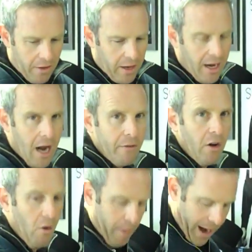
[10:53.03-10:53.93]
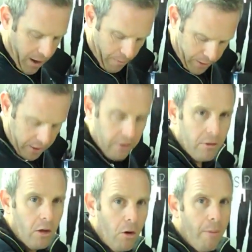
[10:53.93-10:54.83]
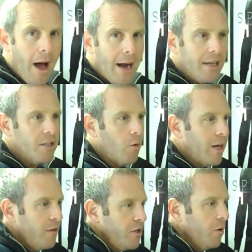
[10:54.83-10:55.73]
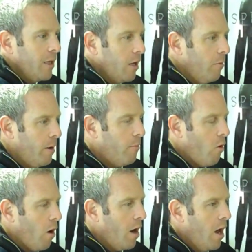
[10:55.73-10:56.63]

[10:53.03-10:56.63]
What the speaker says: they kind of go back up into their little pocket, so it gives you a little bit more